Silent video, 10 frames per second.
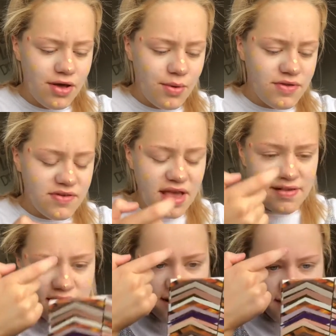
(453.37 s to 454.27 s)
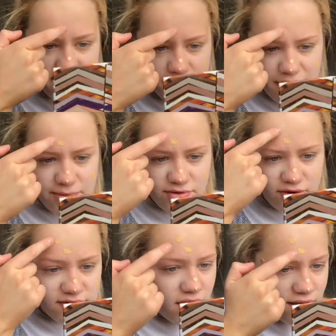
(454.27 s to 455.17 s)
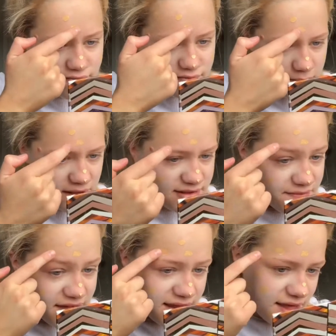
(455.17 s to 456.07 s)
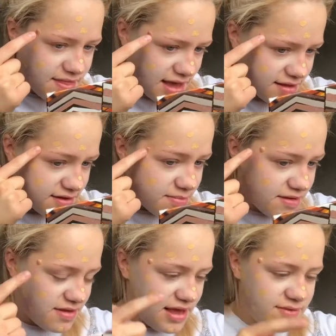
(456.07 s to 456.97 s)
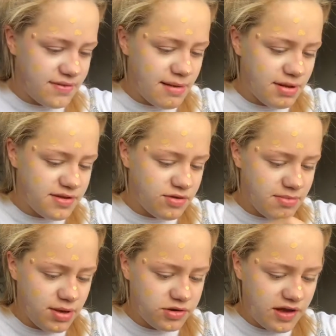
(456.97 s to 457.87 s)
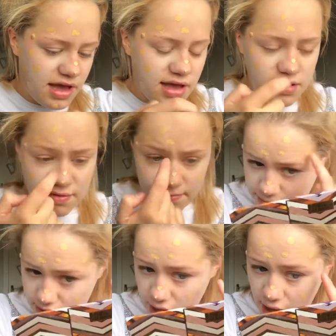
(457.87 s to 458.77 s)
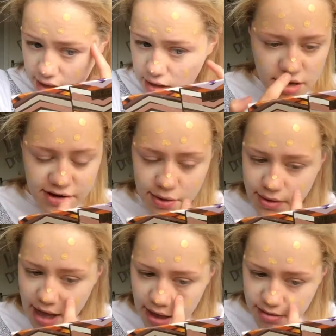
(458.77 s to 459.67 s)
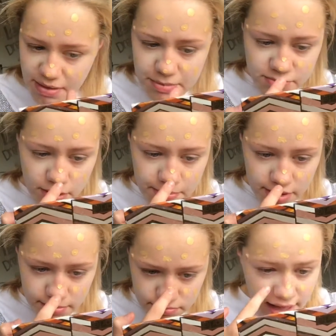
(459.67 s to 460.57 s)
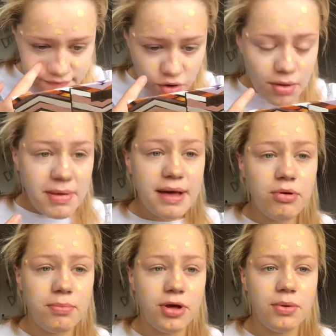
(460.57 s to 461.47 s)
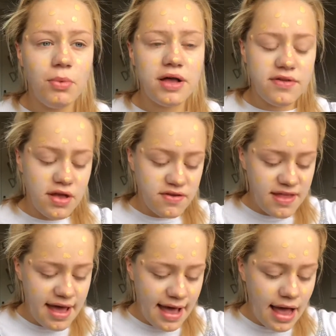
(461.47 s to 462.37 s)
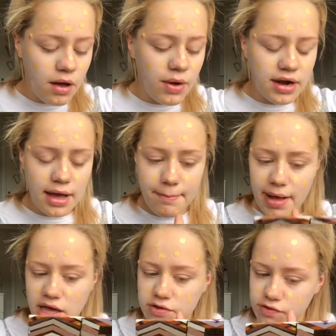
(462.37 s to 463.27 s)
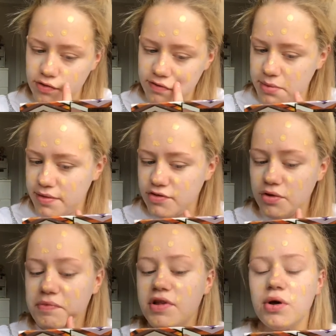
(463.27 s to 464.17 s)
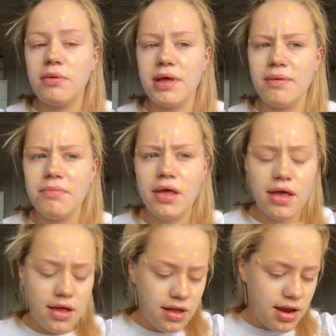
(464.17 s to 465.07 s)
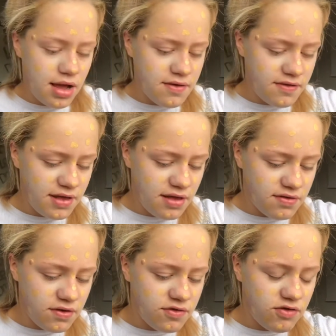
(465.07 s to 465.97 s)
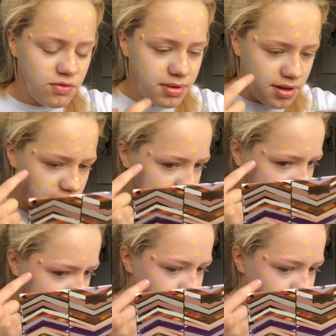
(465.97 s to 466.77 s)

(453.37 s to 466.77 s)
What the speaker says: which yes, I understand that paper straws aren't the most convenient things, especially things with like McDonald's milkshakes, but like I don't get the people's problem. If you've got a bigger problem, why don't you just take it out and like buy a straw from another shop, if you know what I mean? Like I just think it's so stupid.